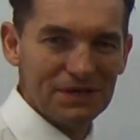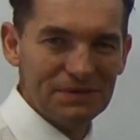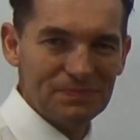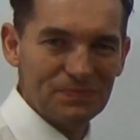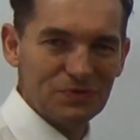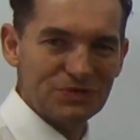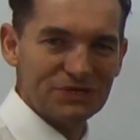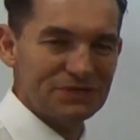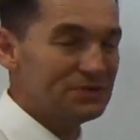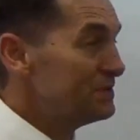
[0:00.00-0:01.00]
again,
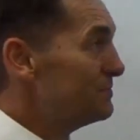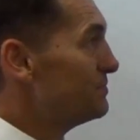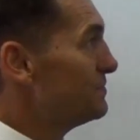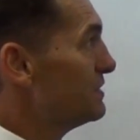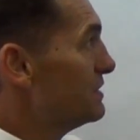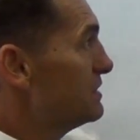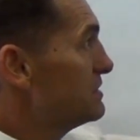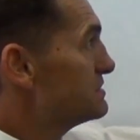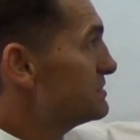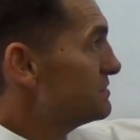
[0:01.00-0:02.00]
question 9.
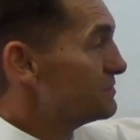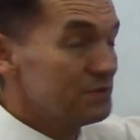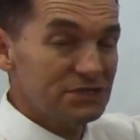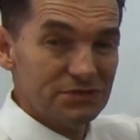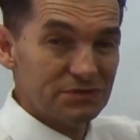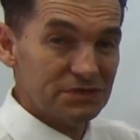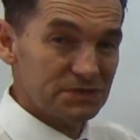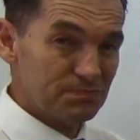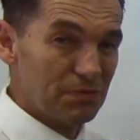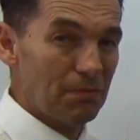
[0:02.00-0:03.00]
So question 9 is
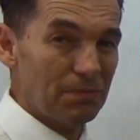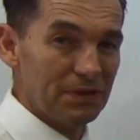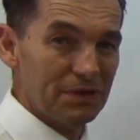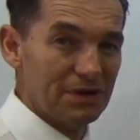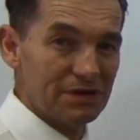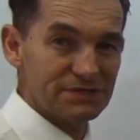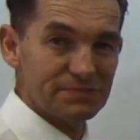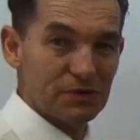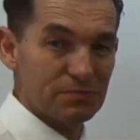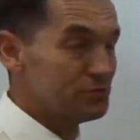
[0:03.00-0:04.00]
probably your hardest
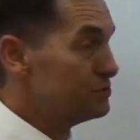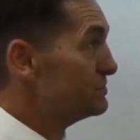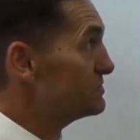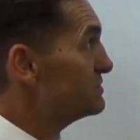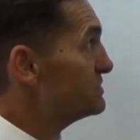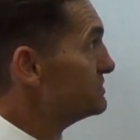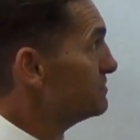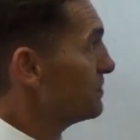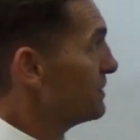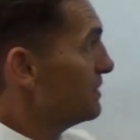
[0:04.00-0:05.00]
multiple choice
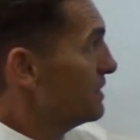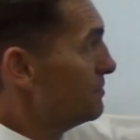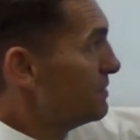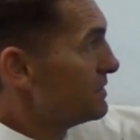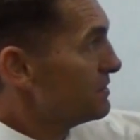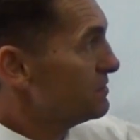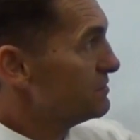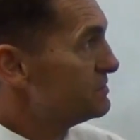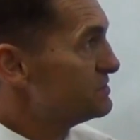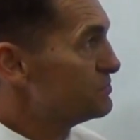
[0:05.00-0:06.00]
question. A
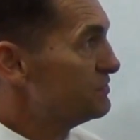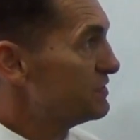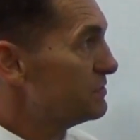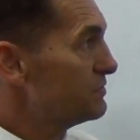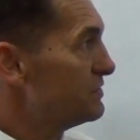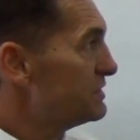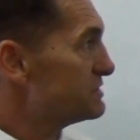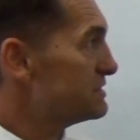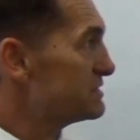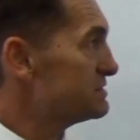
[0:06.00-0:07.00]
particle is moving along the
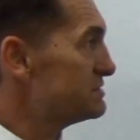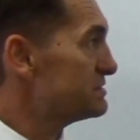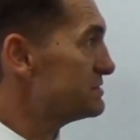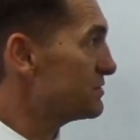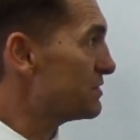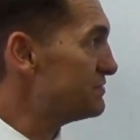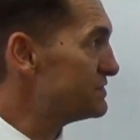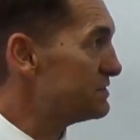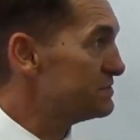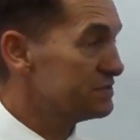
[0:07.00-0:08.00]
x-axis. The graph
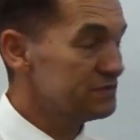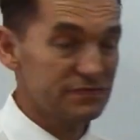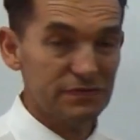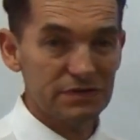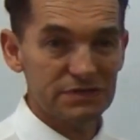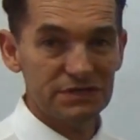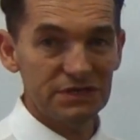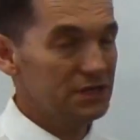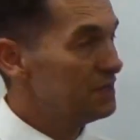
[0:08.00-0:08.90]
shows that its velocity